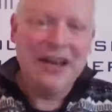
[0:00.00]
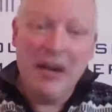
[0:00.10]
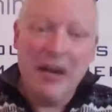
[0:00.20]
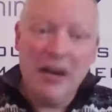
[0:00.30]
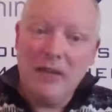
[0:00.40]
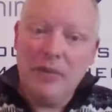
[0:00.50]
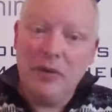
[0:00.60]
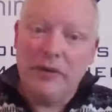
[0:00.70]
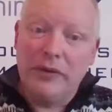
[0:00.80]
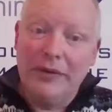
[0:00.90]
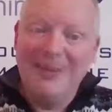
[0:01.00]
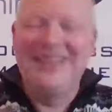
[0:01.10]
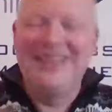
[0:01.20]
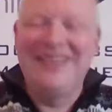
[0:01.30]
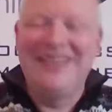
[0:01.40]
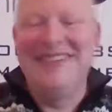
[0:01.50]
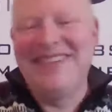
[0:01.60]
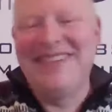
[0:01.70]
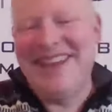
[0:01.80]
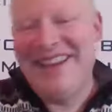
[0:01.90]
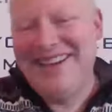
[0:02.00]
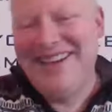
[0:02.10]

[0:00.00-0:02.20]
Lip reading: Can't have been important. See ya.